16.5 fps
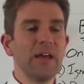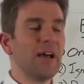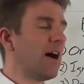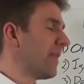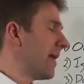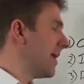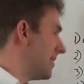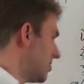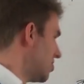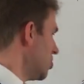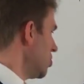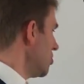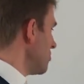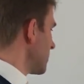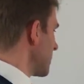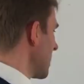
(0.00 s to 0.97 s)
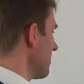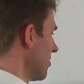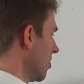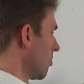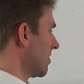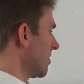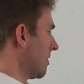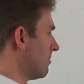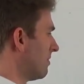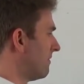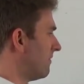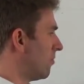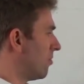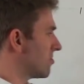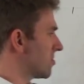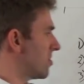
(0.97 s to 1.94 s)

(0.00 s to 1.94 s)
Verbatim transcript: and then use that along with number four.